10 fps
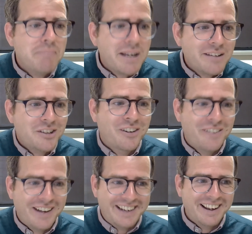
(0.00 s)
messaged
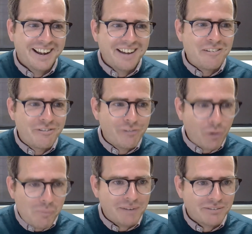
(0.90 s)
me
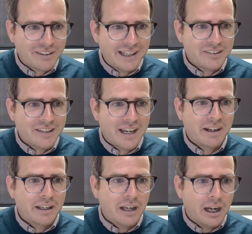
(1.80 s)
four months later
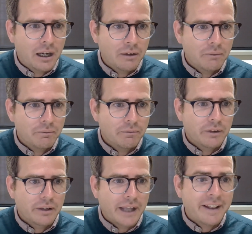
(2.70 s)
saying, uh,
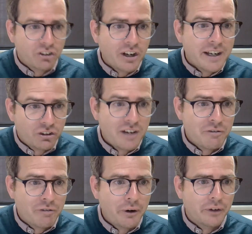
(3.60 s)
and they
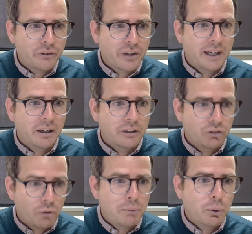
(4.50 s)
shared photos saying
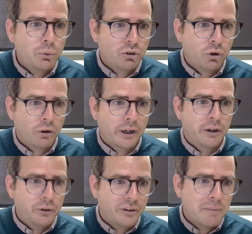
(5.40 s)
John Paul DeJoria,
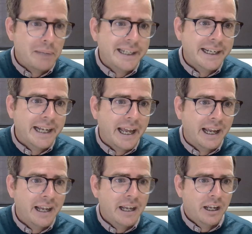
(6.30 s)
who's a billionaire,
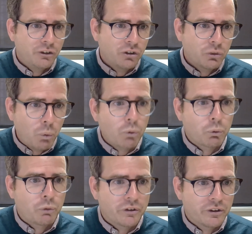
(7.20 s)
has just
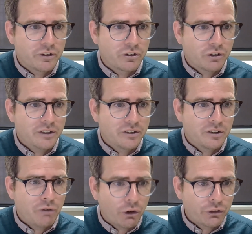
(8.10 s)
walked with us in the streets
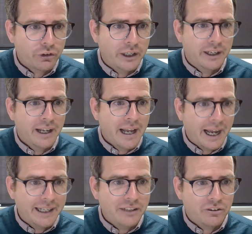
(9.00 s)
of Austin,
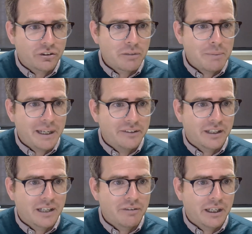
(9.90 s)
and he's just committed to
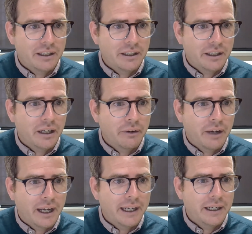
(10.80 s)
giving, you know,
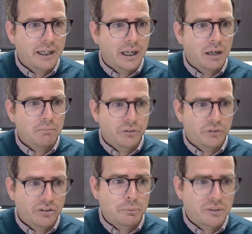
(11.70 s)
a um,
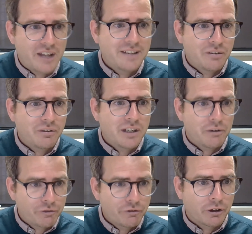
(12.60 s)
substantive
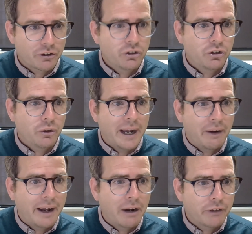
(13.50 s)
gift for us to do
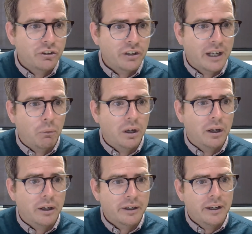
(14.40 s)
our outreach and our
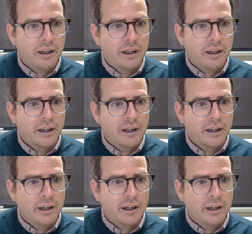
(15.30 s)
work.